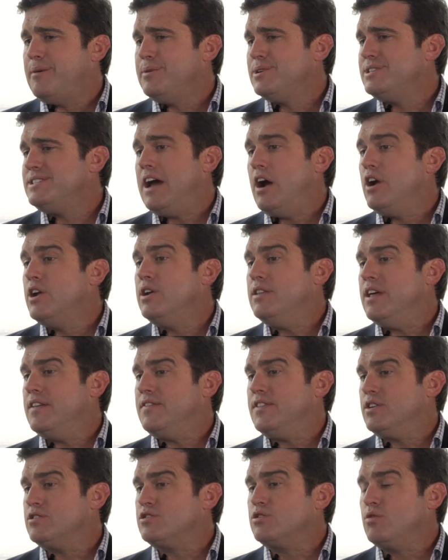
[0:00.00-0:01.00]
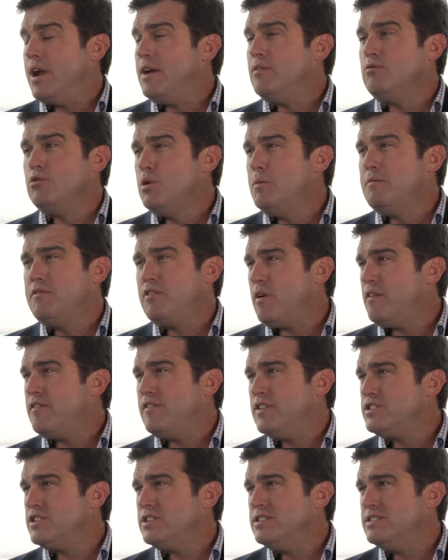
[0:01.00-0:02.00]
would tell you that there's great room for
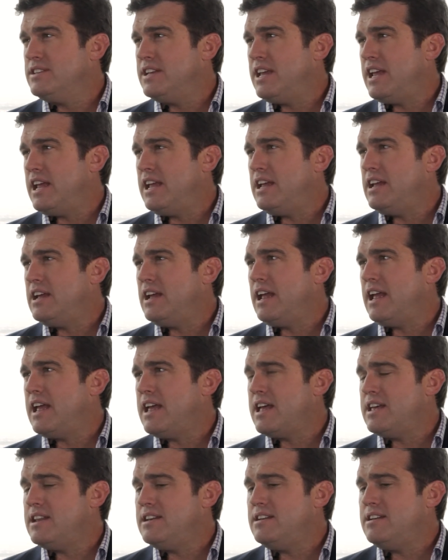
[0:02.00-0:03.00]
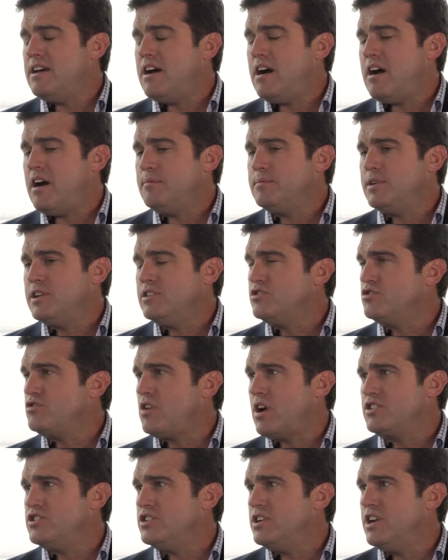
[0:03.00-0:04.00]
efficiency in
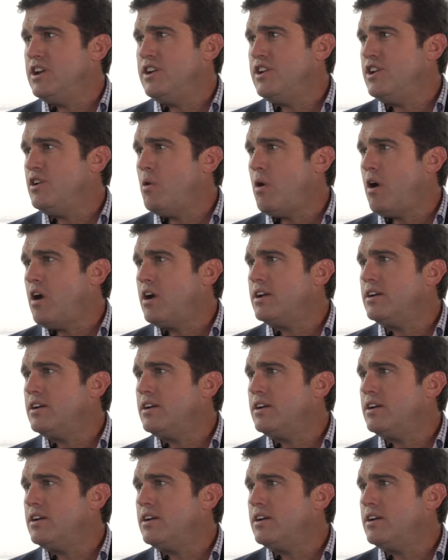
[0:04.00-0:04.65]
construction in New York.